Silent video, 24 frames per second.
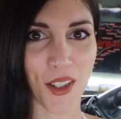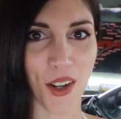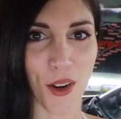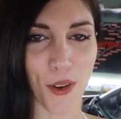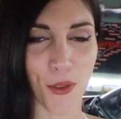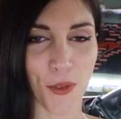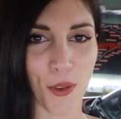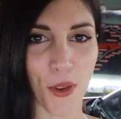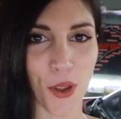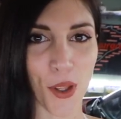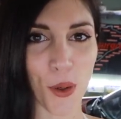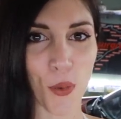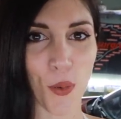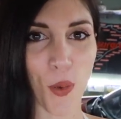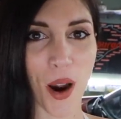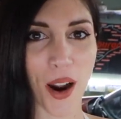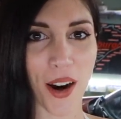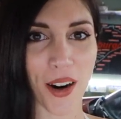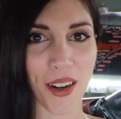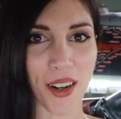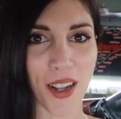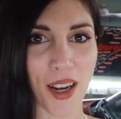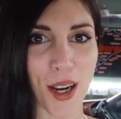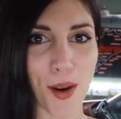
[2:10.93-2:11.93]
are fully
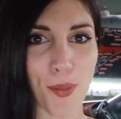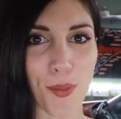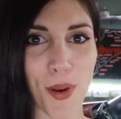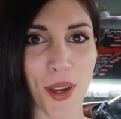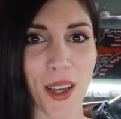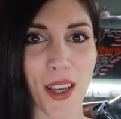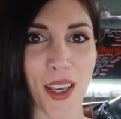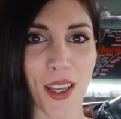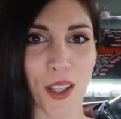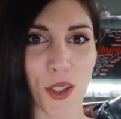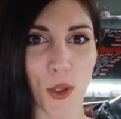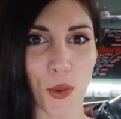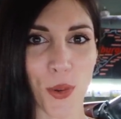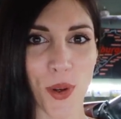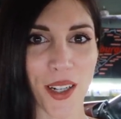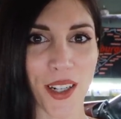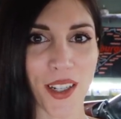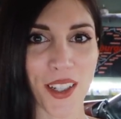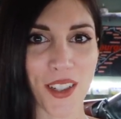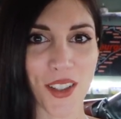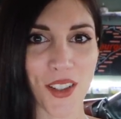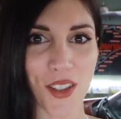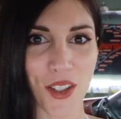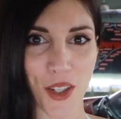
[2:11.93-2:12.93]
wired up.
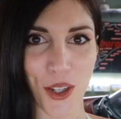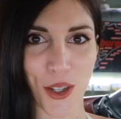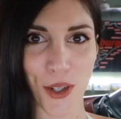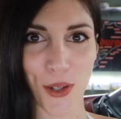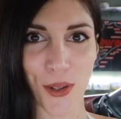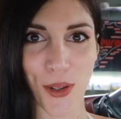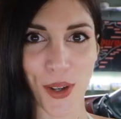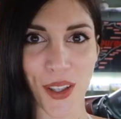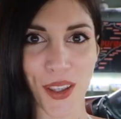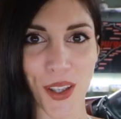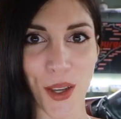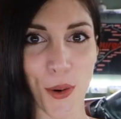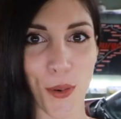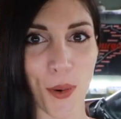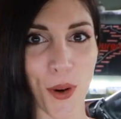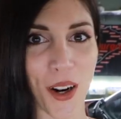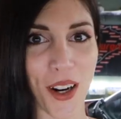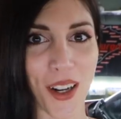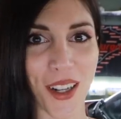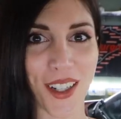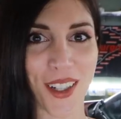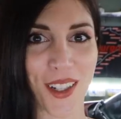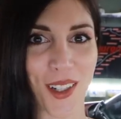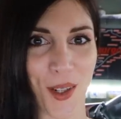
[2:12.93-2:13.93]
Tweeters too, and they
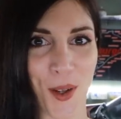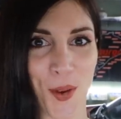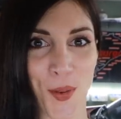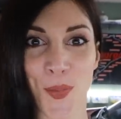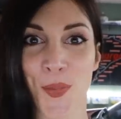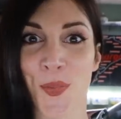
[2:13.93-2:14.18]
work.